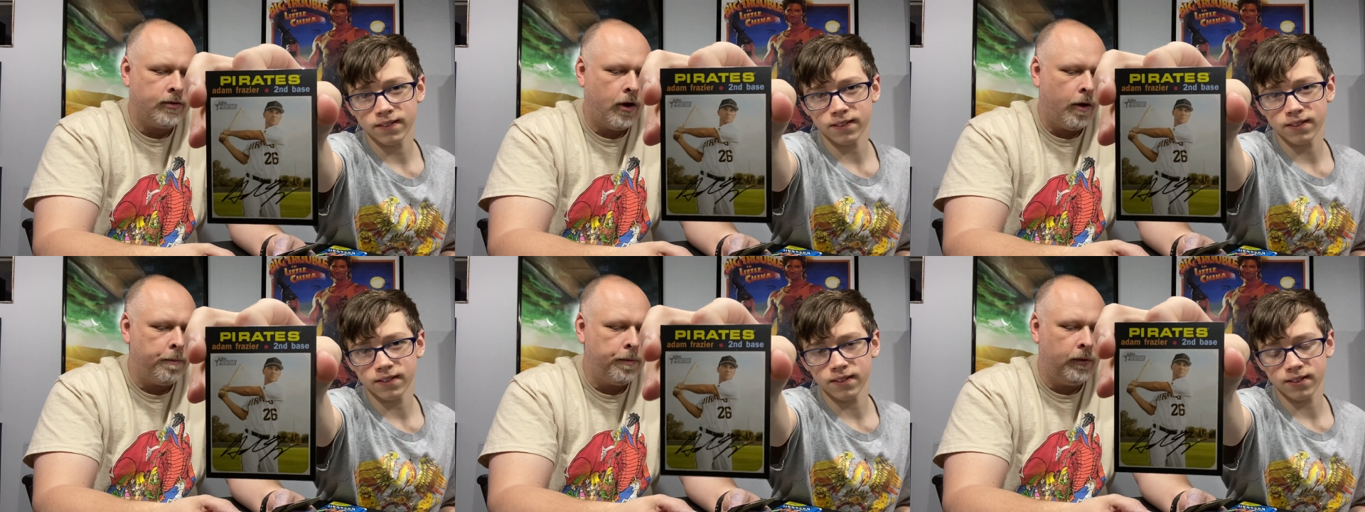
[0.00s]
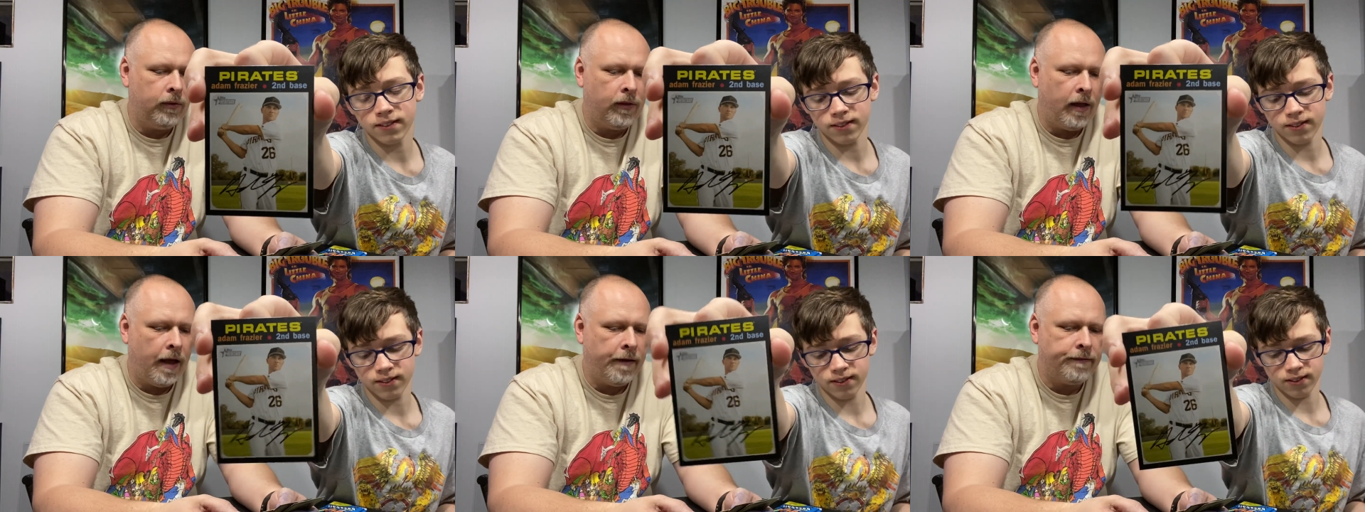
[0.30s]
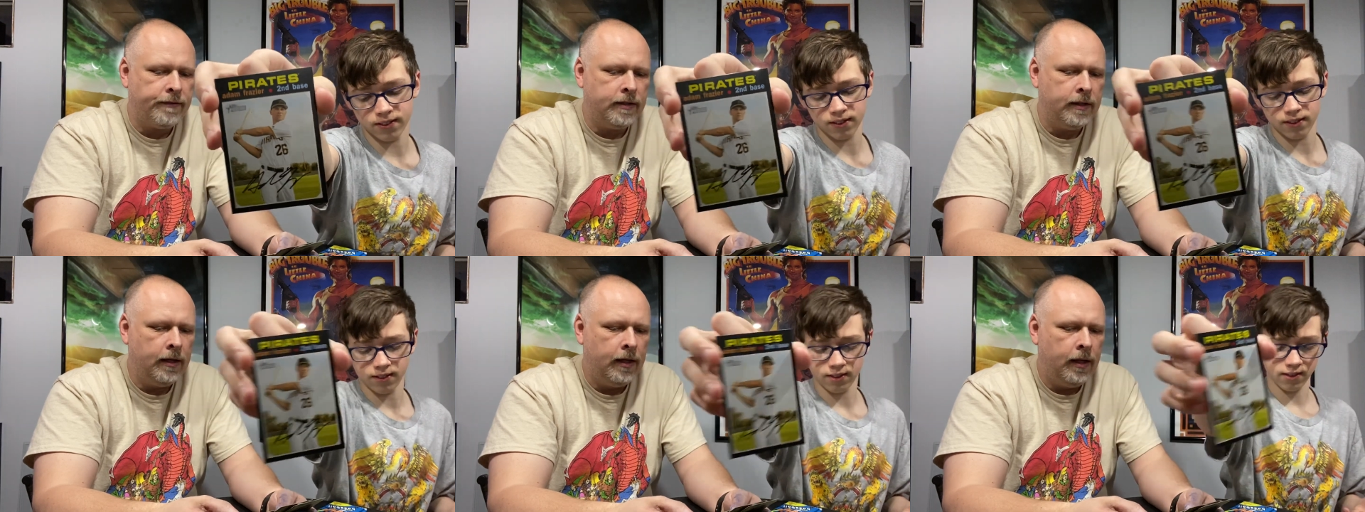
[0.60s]
Speaker 1: Harper,
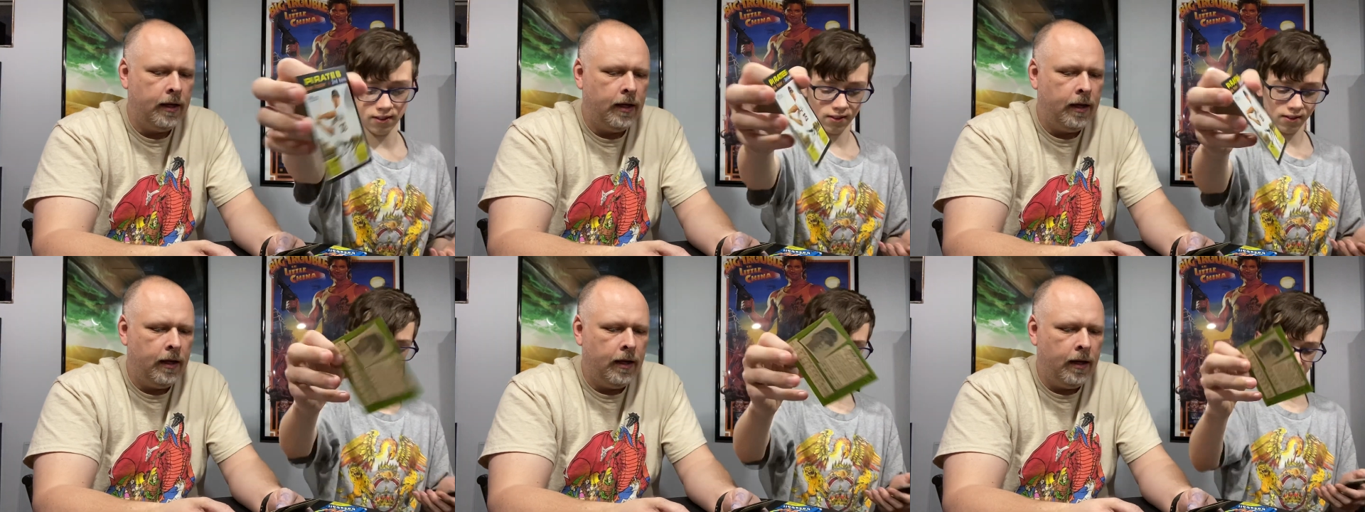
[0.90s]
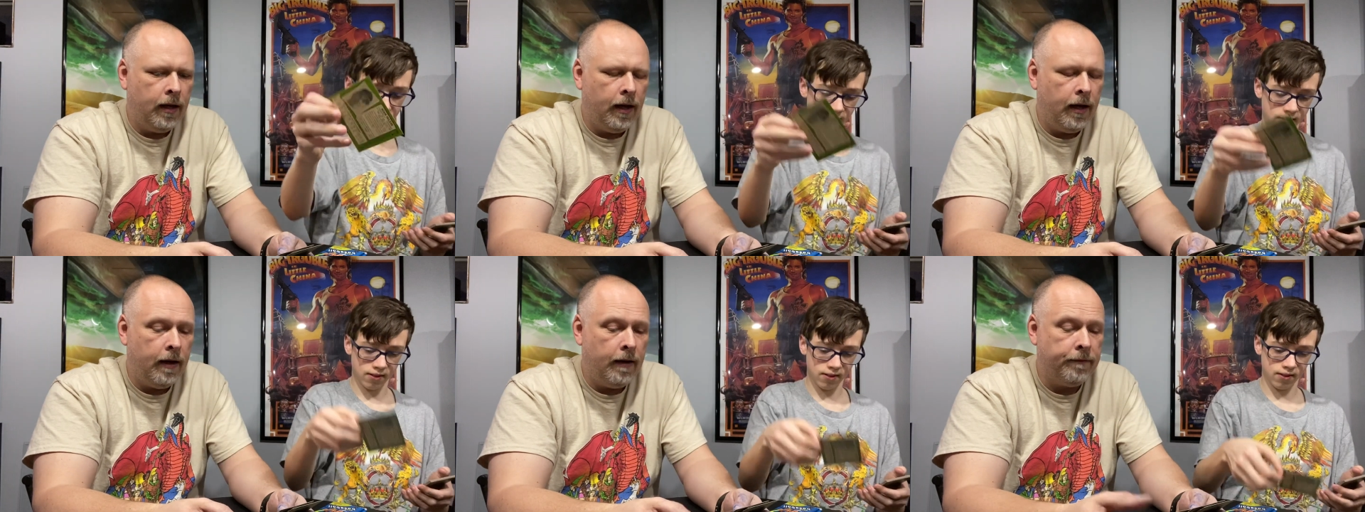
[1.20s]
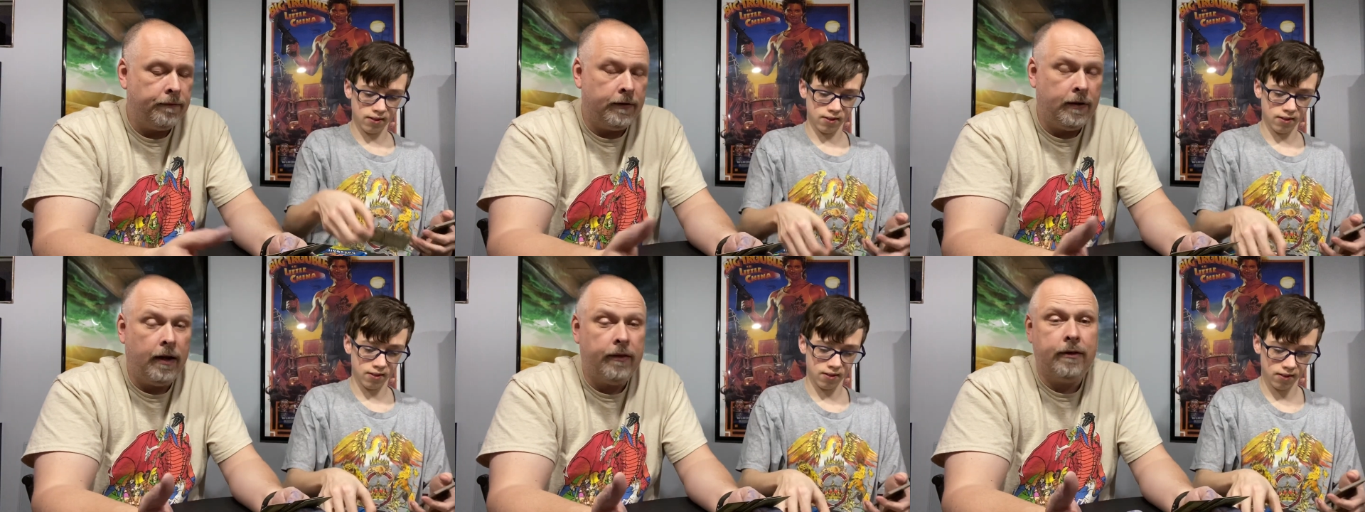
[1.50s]
left. Uh,
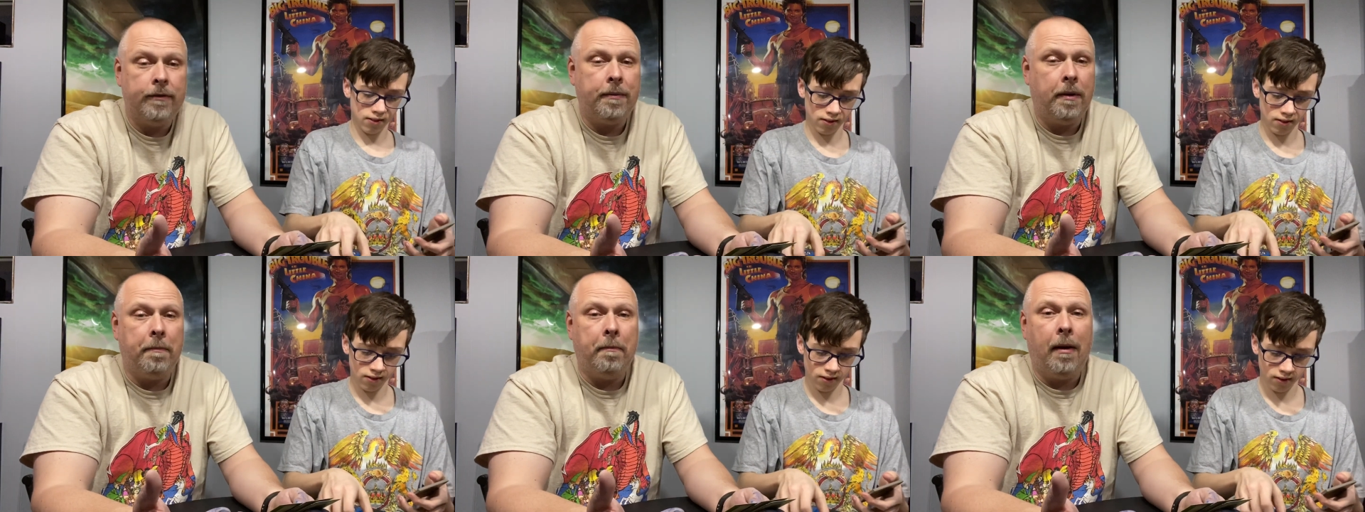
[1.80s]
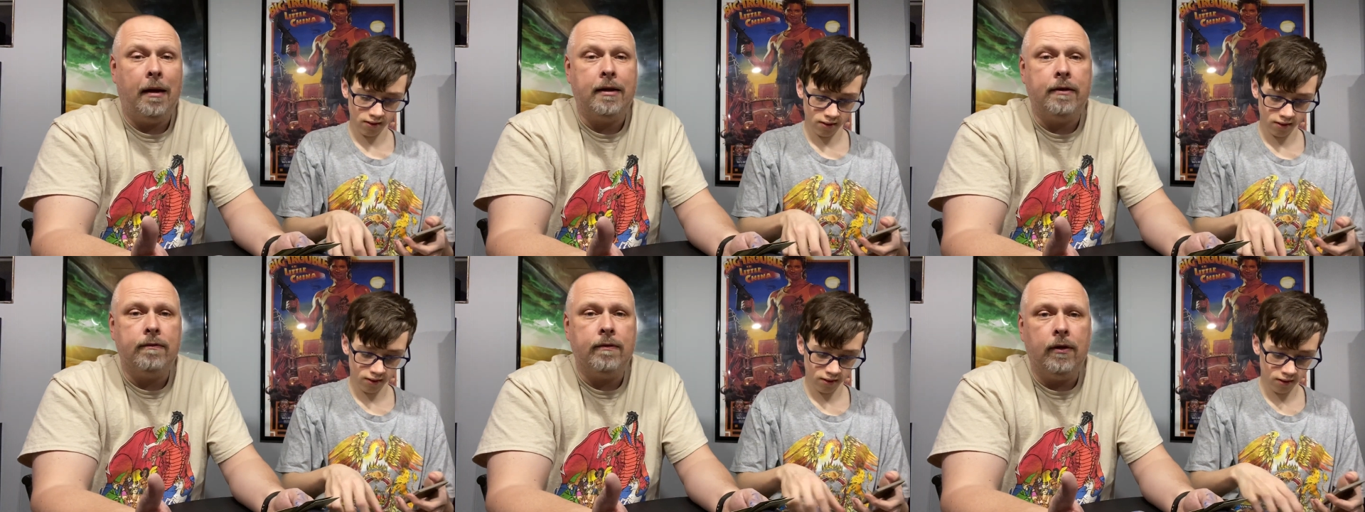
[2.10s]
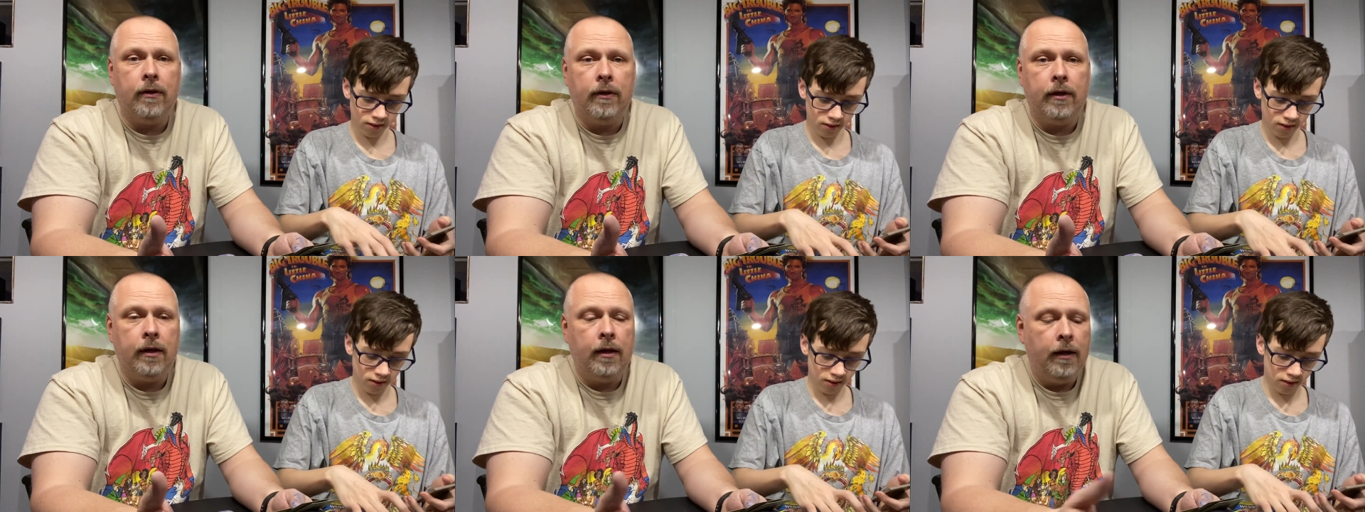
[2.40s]
for nothing but money,
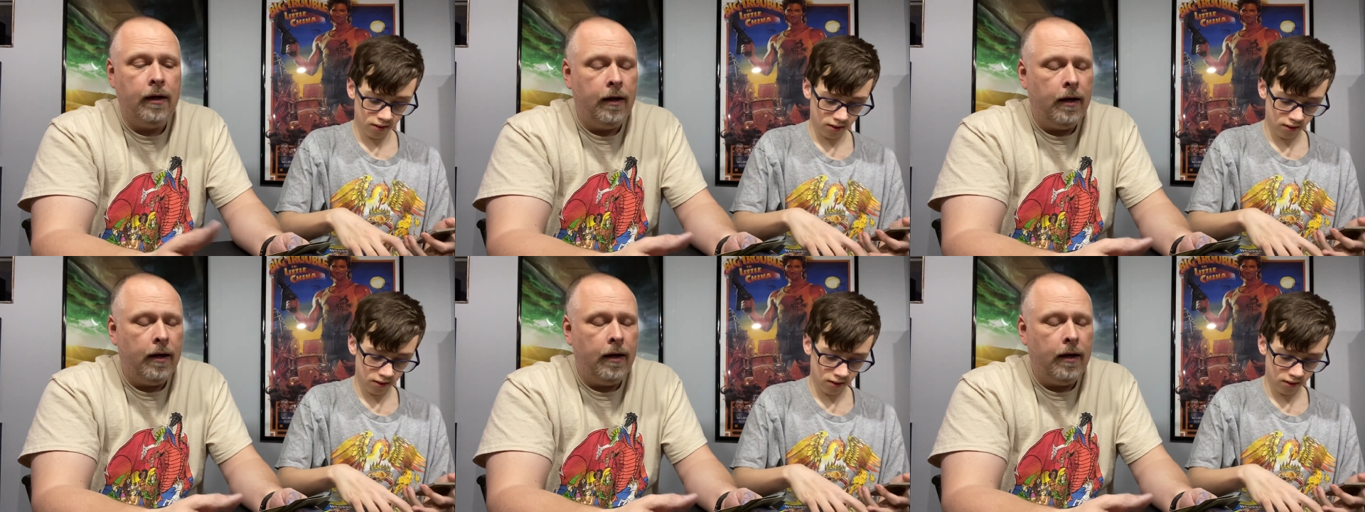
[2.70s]
really.